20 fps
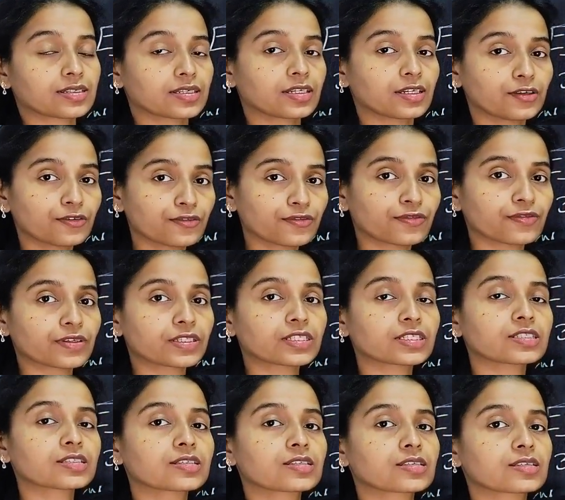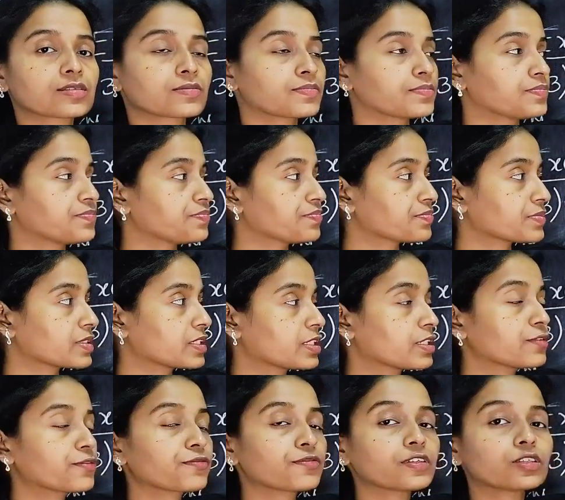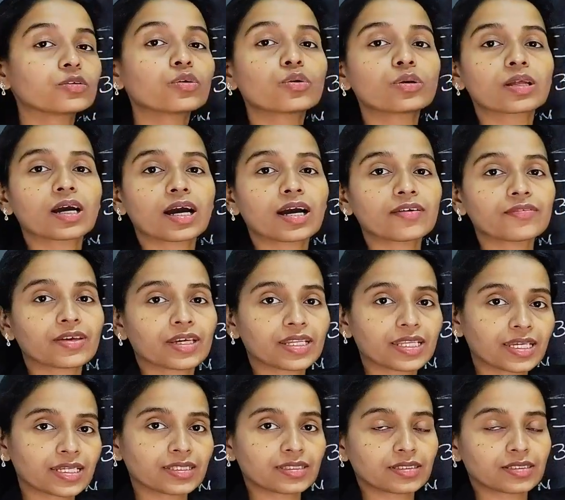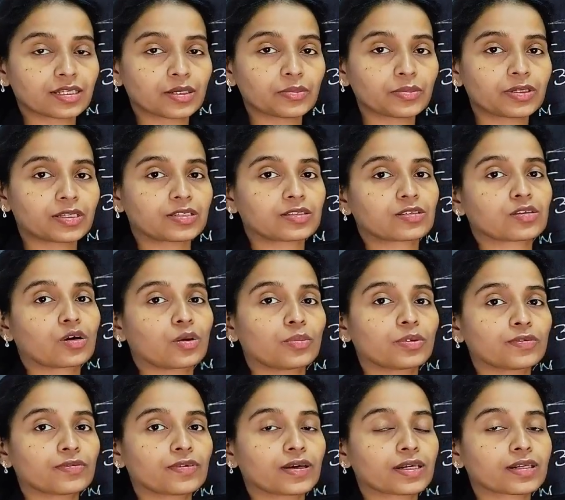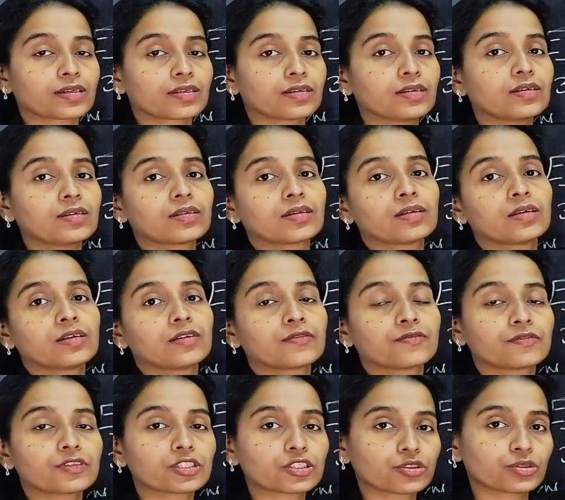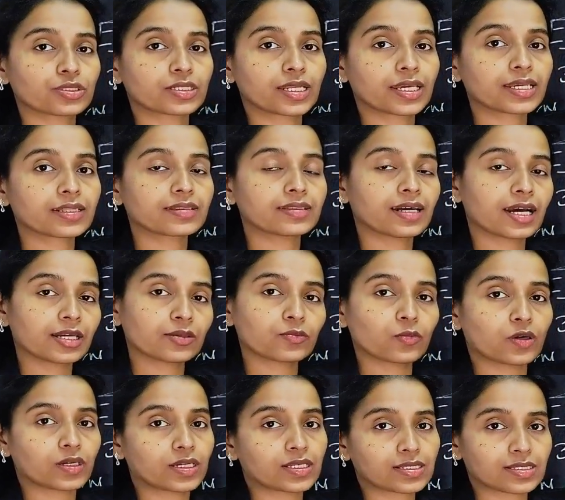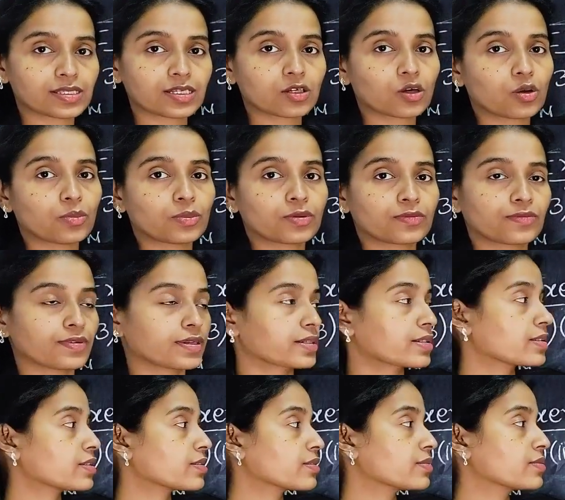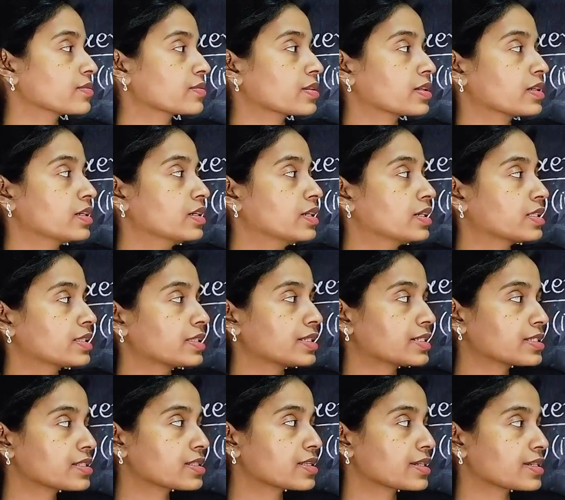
If we don't have any other number as common factor, we should take that 1 as a common factor. Okay, that is